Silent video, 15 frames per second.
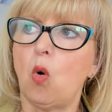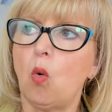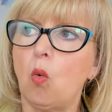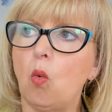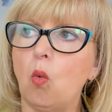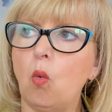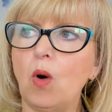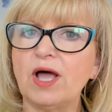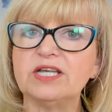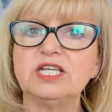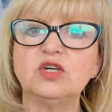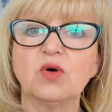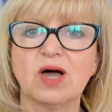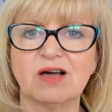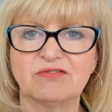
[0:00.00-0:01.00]
When
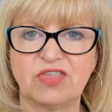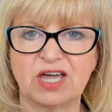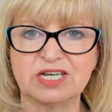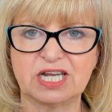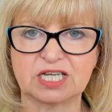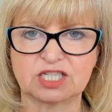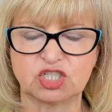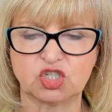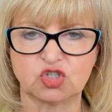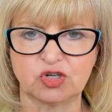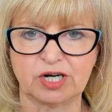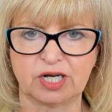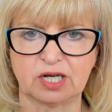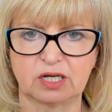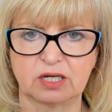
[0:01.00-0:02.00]
you have that next
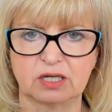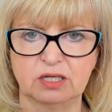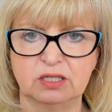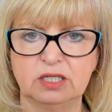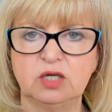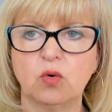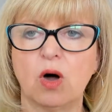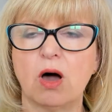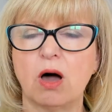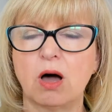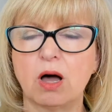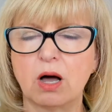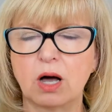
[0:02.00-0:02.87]
drink, you are